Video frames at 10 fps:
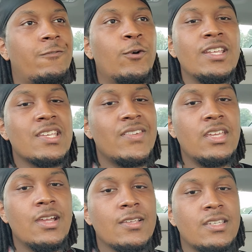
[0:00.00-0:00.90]
47
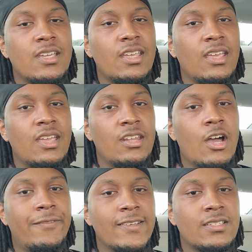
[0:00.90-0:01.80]
years in
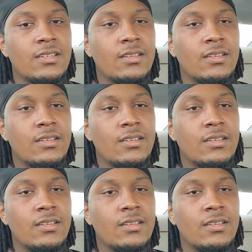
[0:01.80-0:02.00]
office,